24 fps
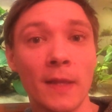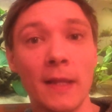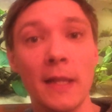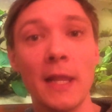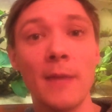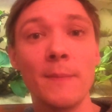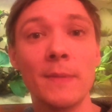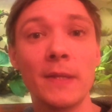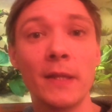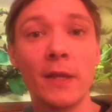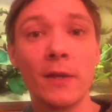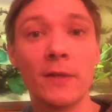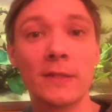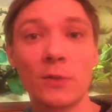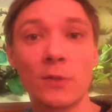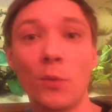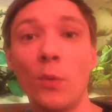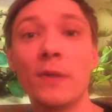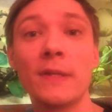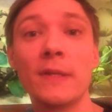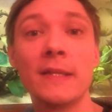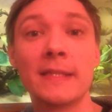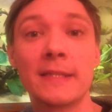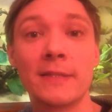Let me know, because I
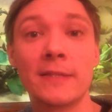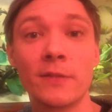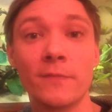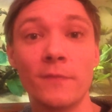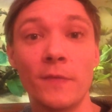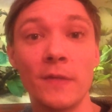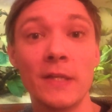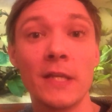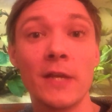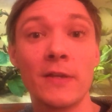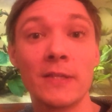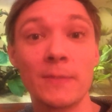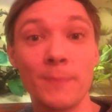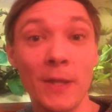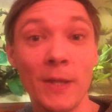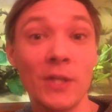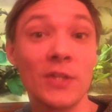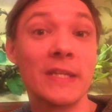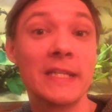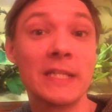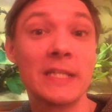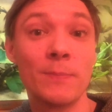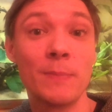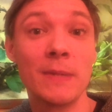want this video
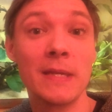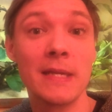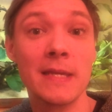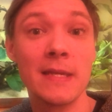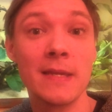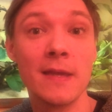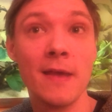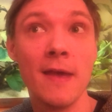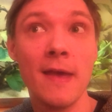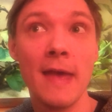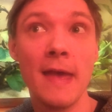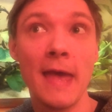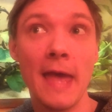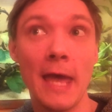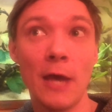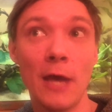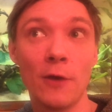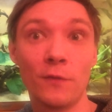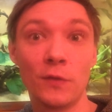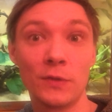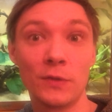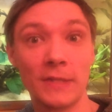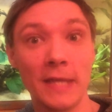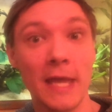especially to be
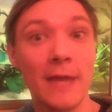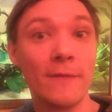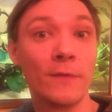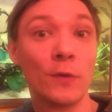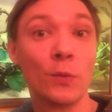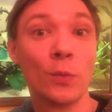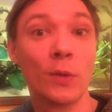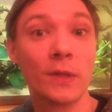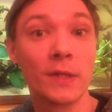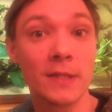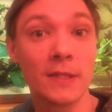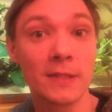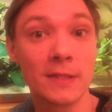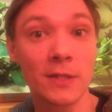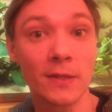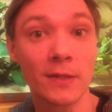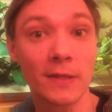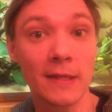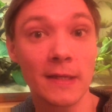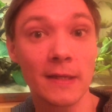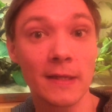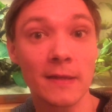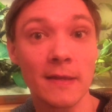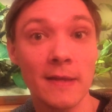helpful to everyone that's
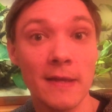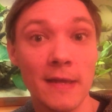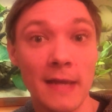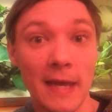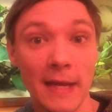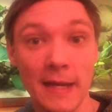looking,